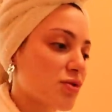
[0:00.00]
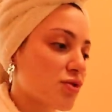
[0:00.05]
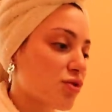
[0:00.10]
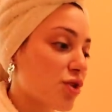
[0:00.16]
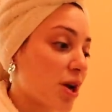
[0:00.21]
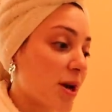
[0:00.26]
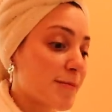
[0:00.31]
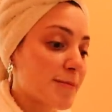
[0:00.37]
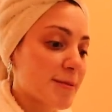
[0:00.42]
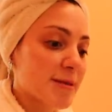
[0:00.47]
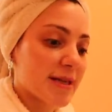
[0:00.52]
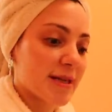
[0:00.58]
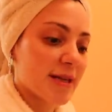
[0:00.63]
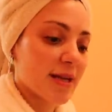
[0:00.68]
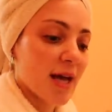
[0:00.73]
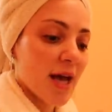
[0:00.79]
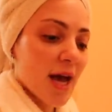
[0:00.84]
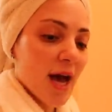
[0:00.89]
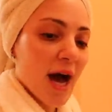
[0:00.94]
trips,
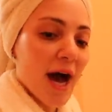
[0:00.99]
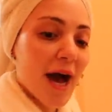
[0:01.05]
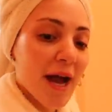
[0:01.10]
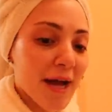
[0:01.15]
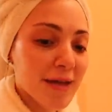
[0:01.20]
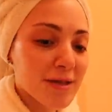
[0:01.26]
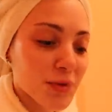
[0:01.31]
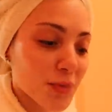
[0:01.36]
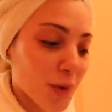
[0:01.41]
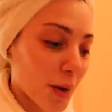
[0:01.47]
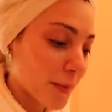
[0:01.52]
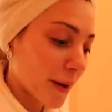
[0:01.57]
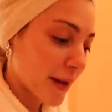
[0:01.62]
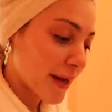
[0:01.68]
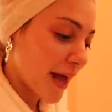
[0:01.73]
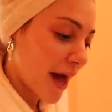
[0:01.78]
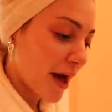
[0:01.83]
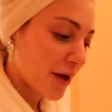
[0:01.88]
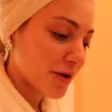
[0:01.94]
and I had to run
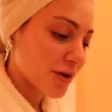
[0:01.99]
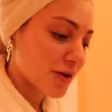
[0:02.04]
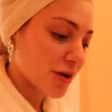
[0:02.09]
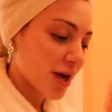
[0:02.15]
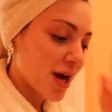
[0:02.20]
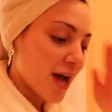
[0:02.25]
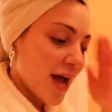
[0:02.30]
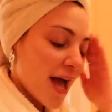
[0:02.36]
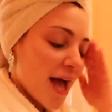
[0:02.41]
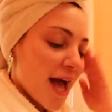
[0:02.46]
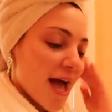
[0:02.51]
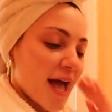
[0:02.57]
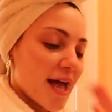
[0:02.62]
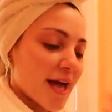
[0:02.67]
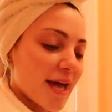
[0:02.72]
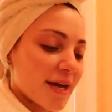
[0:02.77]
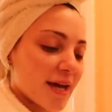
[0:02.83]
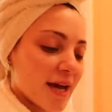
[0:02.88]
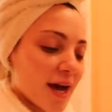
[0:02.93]
my calendar,
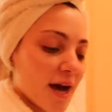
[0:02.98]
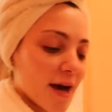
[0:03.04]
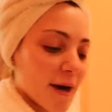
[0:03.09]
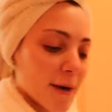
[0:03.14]
and